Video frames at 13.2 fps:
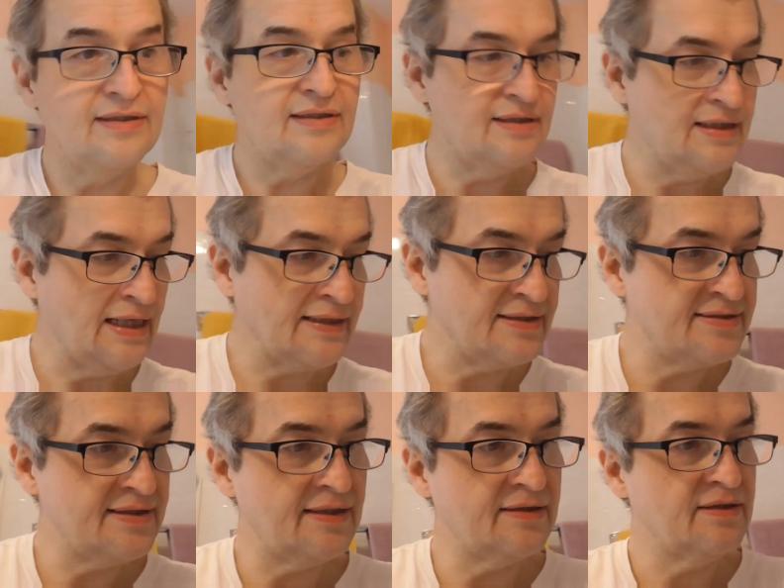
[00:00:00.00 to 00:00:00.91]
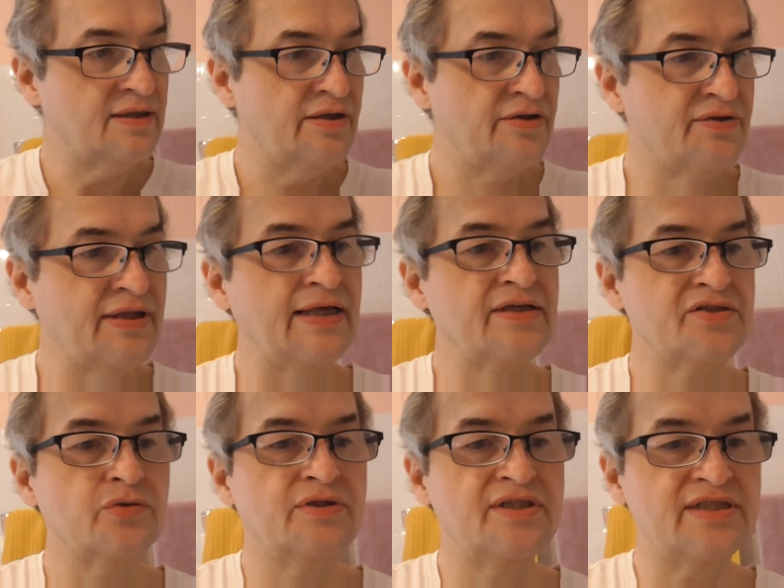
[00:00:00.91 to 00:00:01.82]
like I said,
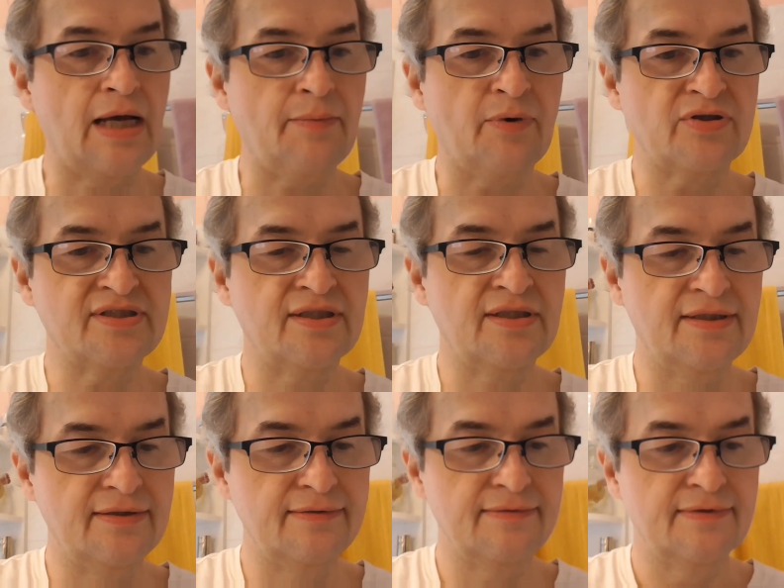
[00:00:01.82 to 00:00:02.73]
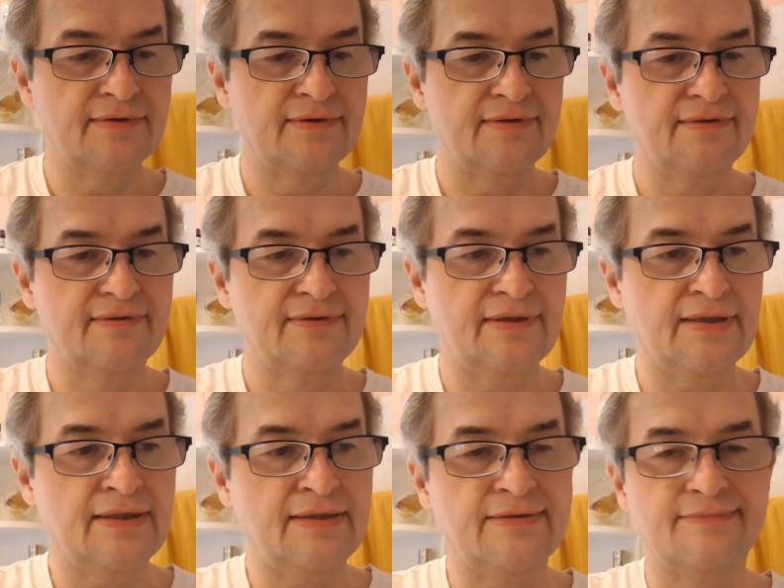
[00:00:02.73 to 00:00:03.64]
thanks to this amoxicillin,
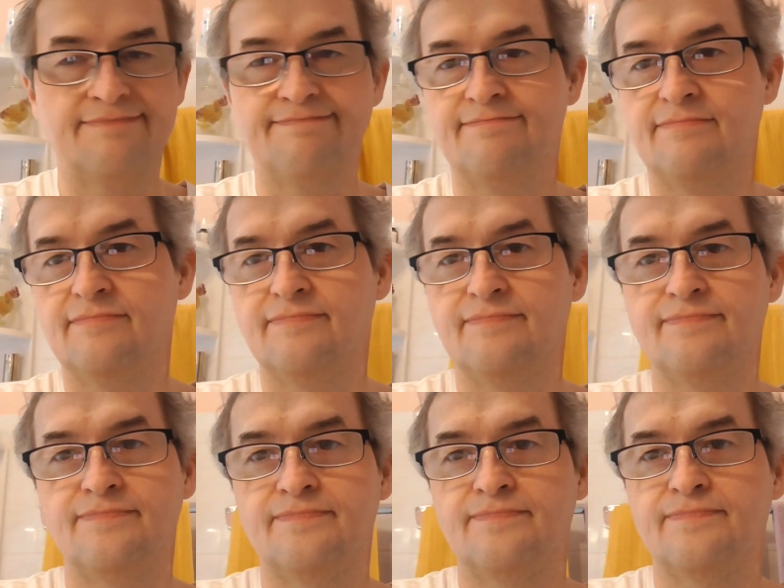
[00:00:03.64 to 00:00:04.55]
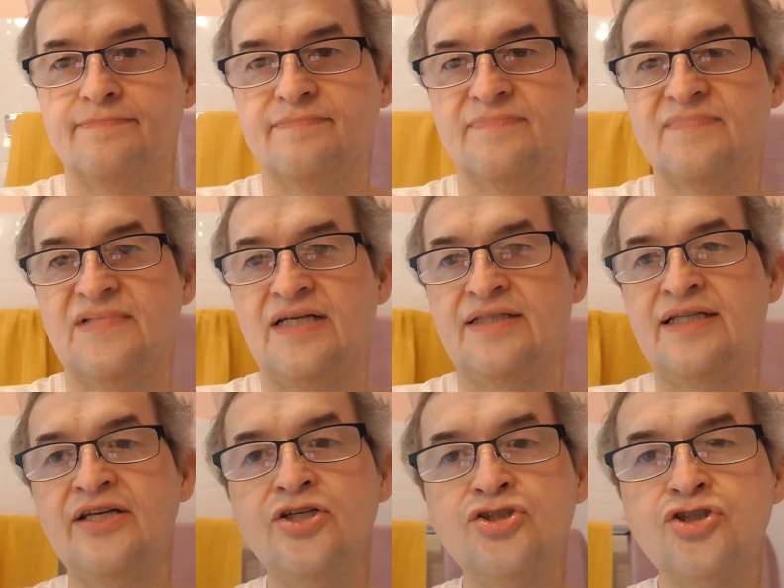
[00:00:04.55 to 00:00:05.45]
the
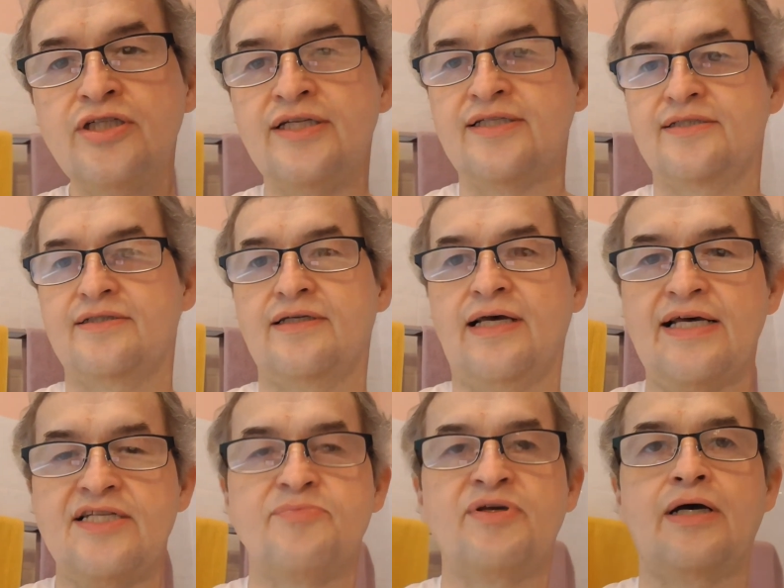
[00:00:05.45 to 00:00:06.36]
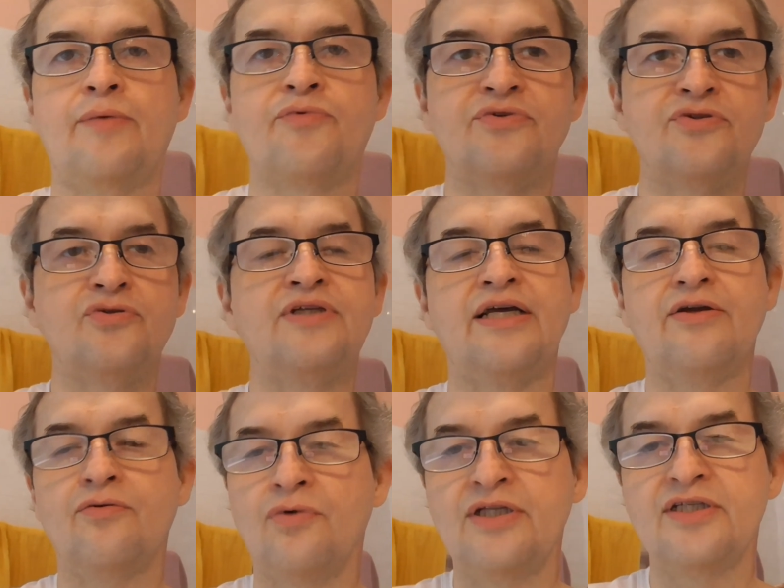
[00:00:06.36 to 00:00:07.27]
itchiness has become today
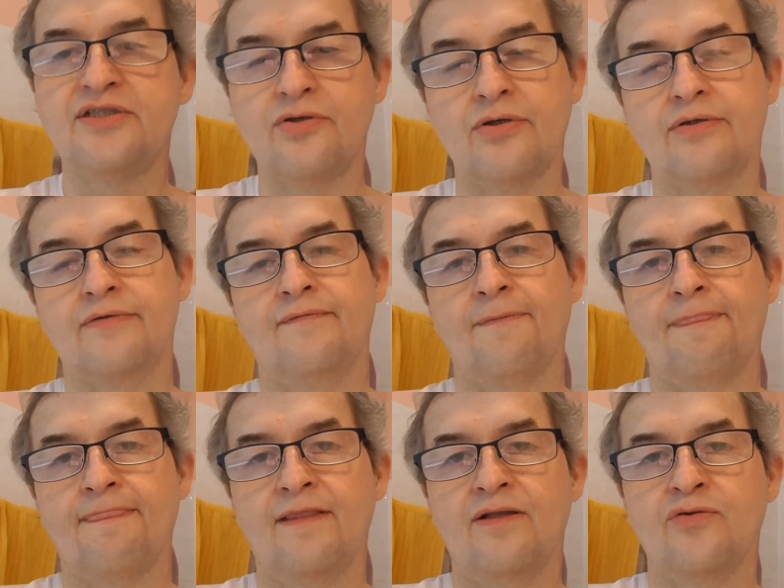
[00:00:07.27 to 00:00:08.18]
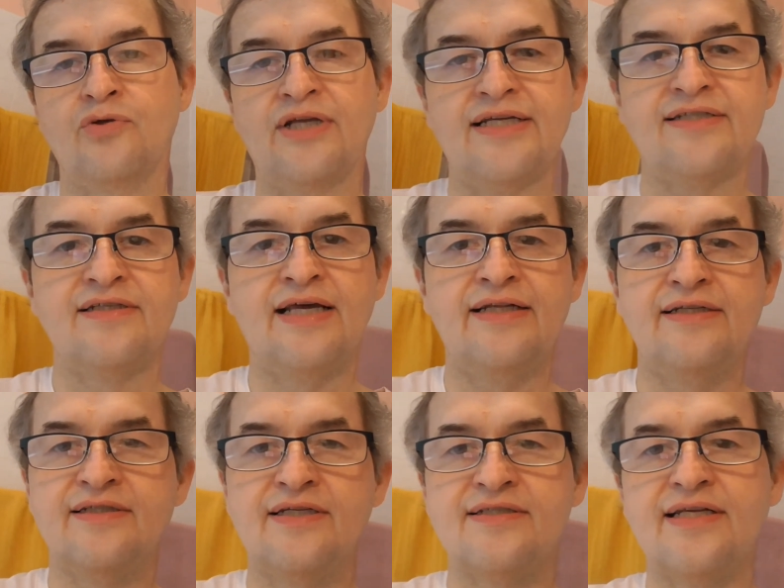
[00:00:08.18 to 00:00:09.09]
really strong. Today's date
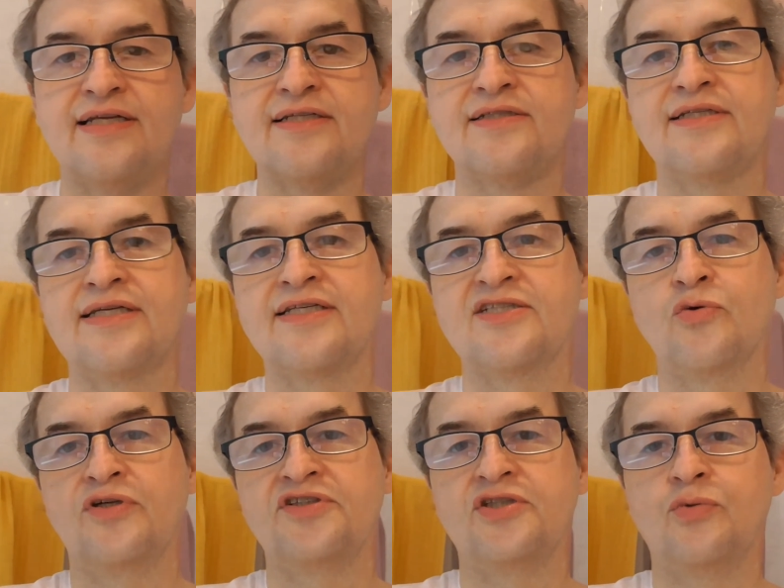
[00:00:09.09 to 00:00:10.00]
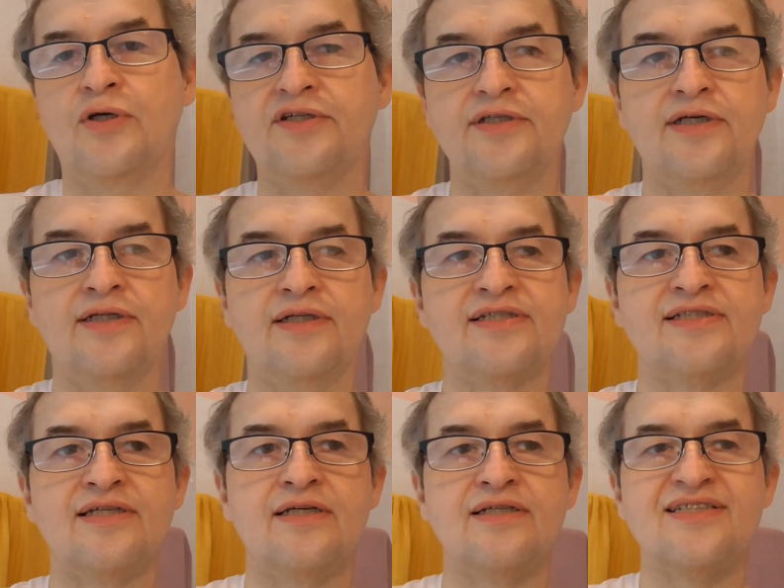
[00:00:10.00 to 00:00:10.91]
is the 6/6/2020, and
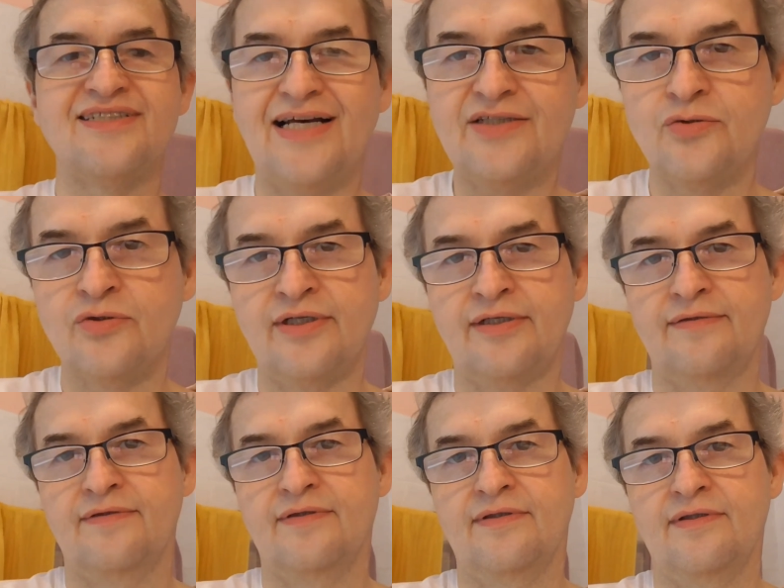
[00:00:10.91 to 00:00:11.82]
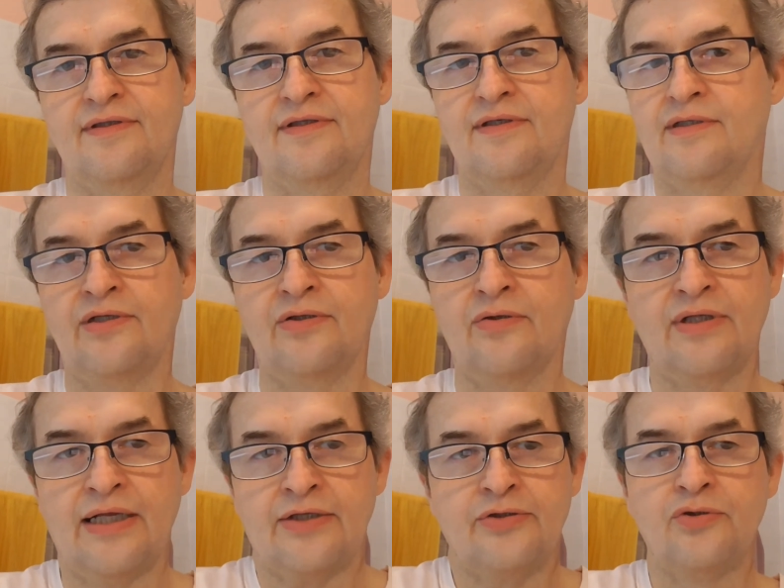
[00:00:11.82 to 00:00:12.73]
it's Saturday. You know,
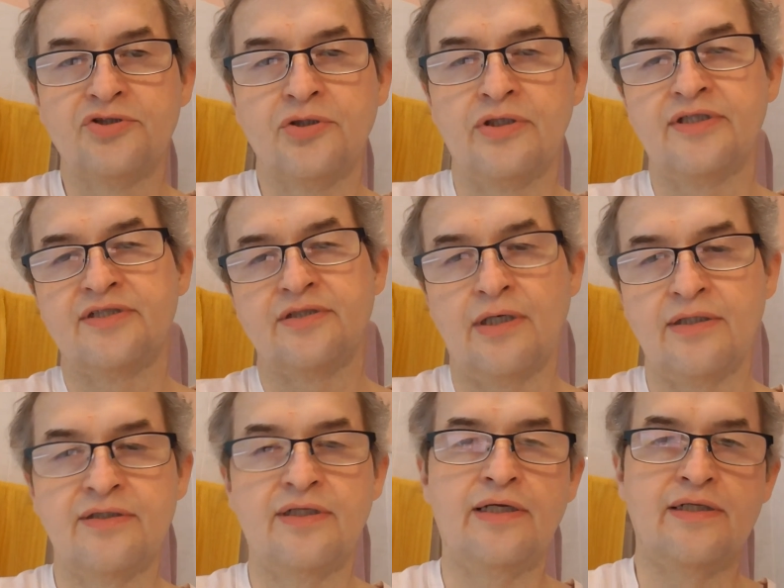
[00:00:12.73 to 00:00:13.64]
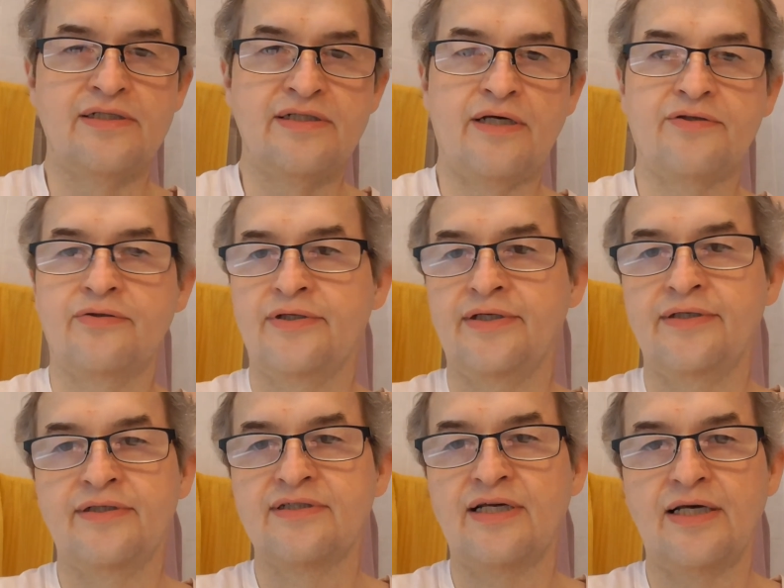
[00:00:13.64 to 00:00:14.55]
like usually Sunday and Saturday
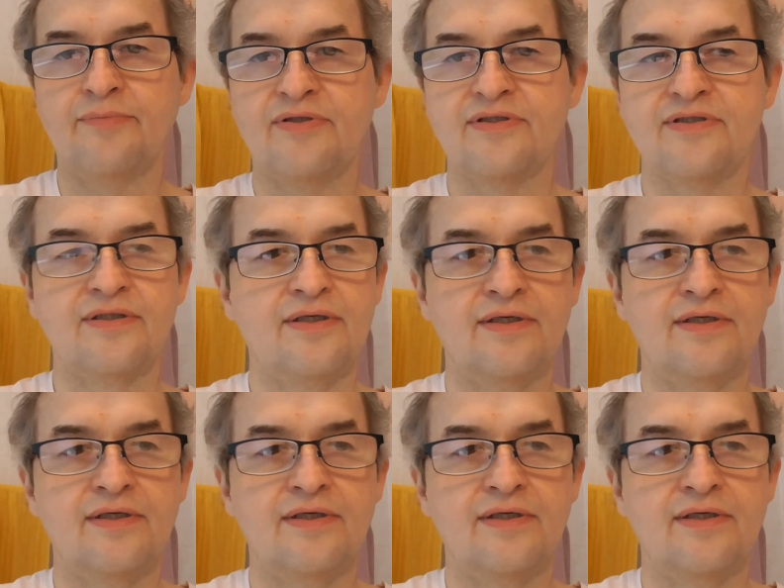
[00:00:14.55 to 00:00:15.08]
this happens.